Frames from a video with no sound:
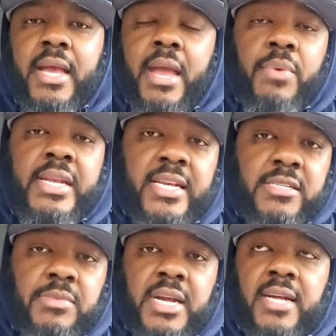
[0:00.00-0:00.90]
and we did
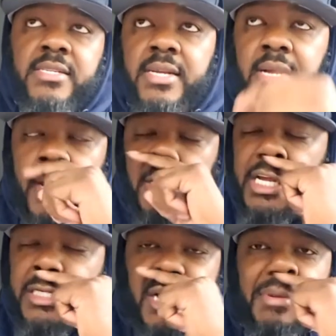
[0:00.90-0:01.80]
some cuts in, uh, in,
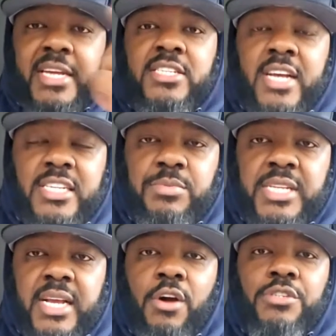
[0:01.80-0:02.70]
in some of the adjustments
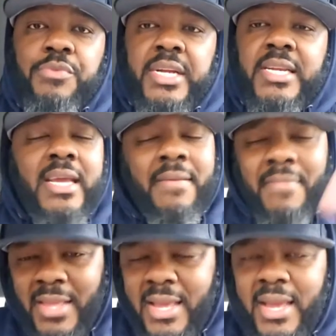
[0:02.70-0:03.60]
that Coach Reed did,
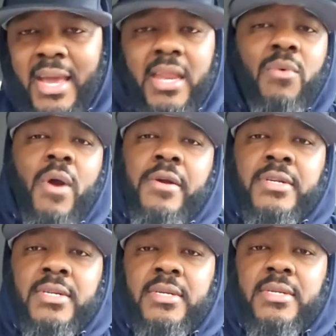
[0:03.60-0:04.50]
and it
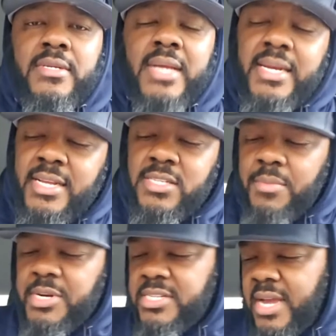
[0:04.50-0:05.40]
worked. They did
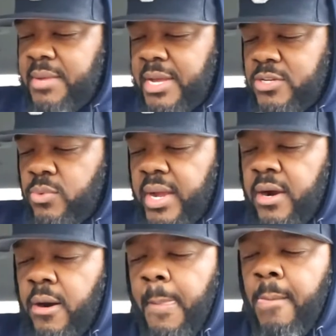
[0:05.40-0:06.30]
some of the same as
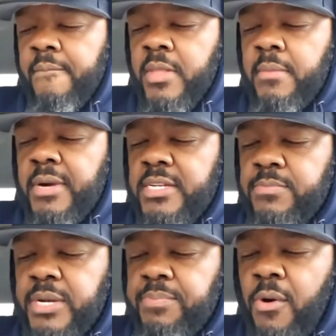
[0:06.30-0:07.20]
well. But
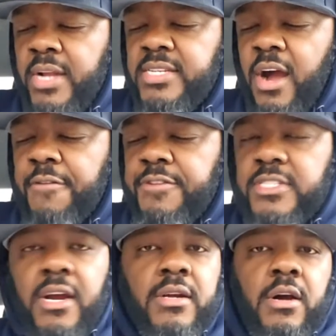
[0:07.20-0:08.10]
but points off of
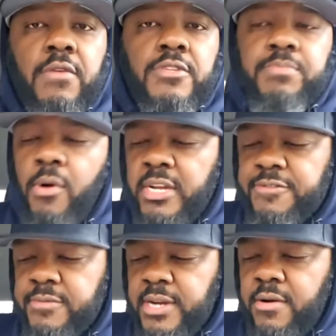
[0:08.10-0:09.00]
turnovers,
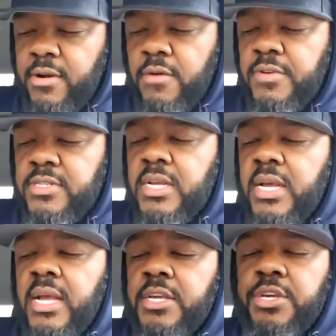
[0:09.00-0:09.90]
points from turnovers.
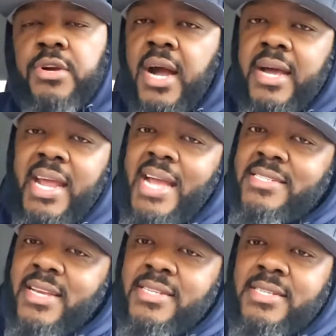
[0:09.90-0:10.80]
UConn had
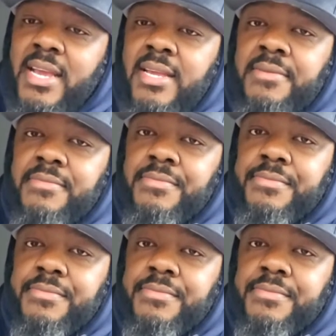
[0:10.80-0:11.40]
16.